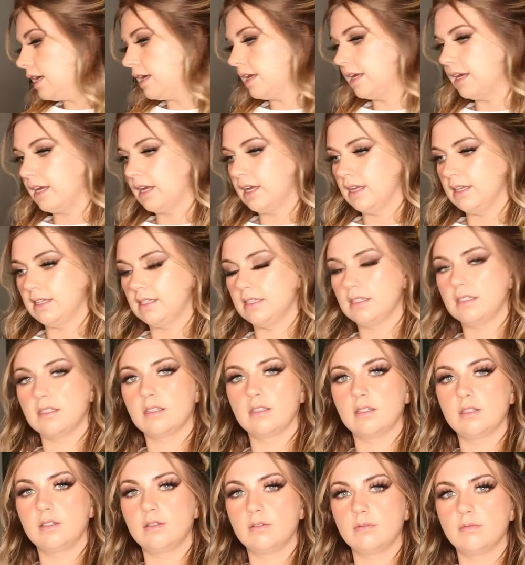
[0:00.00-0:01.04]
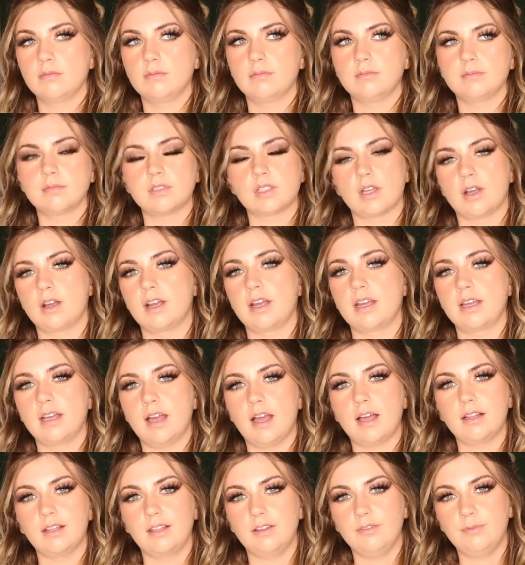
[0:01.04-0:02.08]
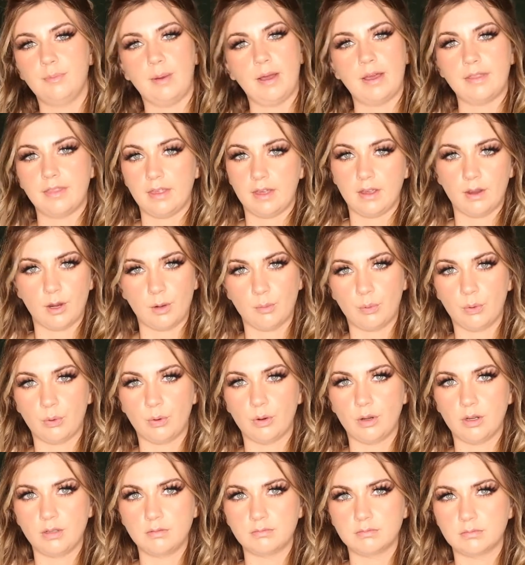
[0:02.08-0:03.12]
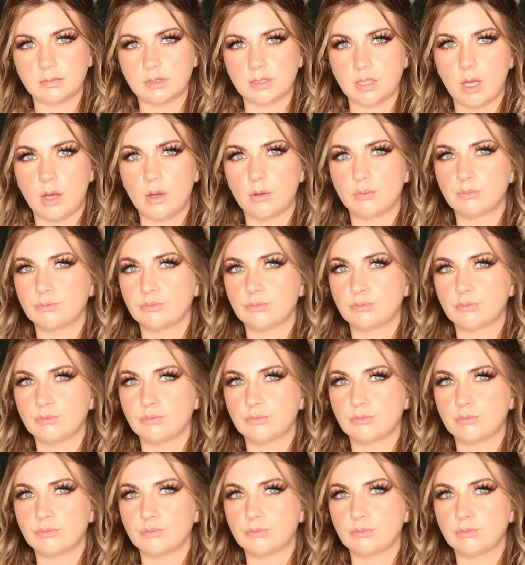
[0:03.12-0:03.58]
And sorry, I live by the airport, so